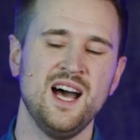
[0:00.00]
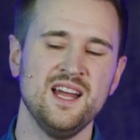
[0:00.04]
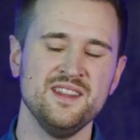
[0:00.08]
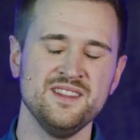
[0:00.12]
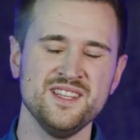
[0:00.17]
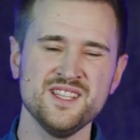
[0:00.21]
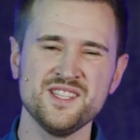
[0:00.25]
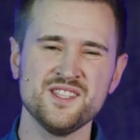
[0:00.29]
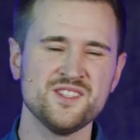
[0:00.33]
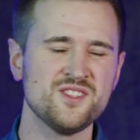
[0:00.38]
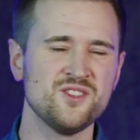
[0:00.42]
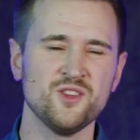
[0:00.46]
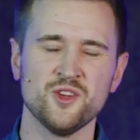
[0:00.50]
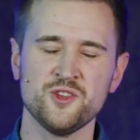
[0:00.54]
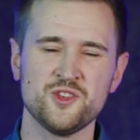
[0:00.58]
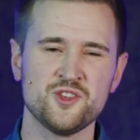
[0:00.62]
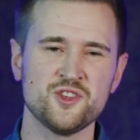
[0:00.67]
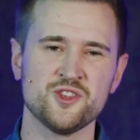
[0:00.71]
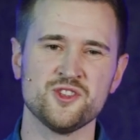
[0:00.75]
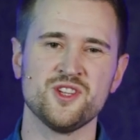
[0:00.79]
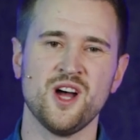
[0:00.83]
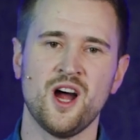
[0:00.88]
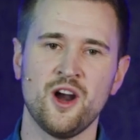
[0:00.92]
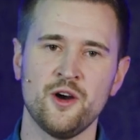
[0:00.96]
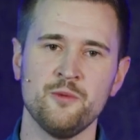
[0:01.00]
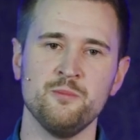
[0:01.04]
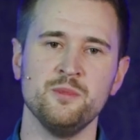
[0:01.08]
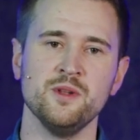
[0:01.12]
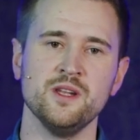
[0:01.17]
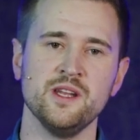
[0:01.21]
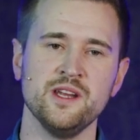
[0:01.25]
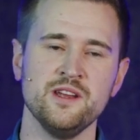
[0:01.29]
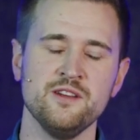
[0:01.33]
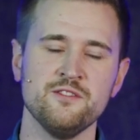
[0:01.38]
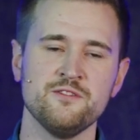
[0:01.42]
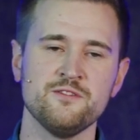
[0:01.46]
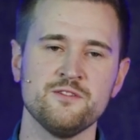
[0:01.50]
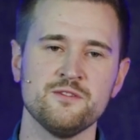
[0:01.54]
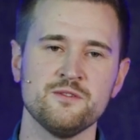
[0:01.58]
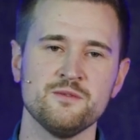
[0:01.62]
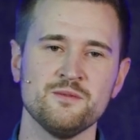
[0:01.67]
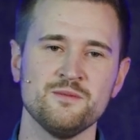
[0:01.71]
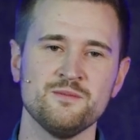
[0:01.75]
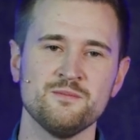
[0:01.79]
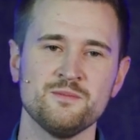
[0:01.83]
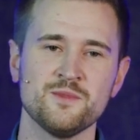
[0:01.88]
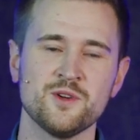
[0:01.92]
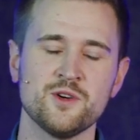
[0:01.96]
And this is not just our belief,
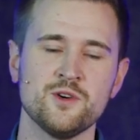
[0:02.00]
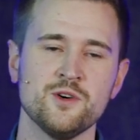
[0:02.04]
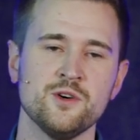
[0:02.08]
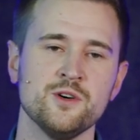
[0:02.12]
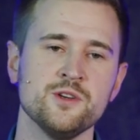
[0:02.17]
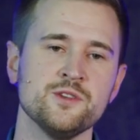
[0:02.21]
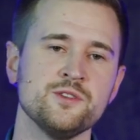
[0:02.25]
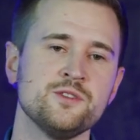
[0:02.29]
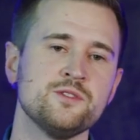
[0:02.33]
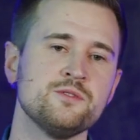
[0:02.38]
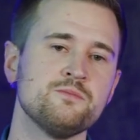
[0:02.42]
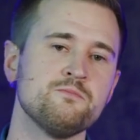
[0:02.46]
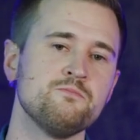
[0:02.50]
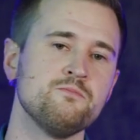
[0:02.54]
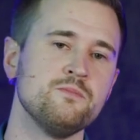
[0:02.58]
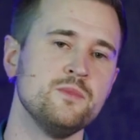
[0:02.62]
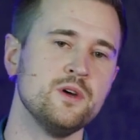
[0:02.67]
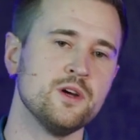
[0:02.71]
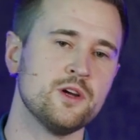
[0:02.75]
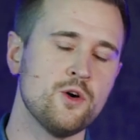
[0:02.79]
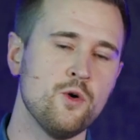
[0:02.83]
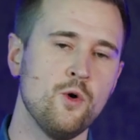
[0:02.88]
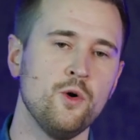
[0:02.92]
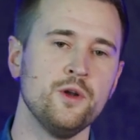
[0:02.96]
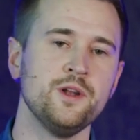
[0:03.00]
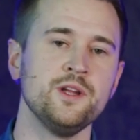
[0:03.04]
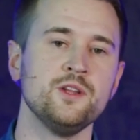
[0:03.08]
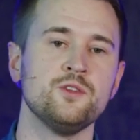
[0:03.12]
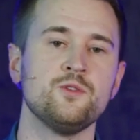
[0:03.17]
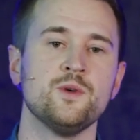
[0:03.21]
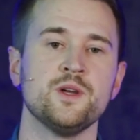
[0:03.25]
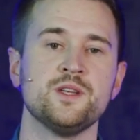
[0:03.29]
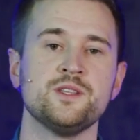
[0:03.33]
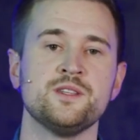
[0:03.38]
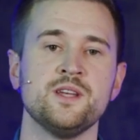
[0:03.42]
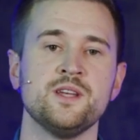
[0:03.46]
because according to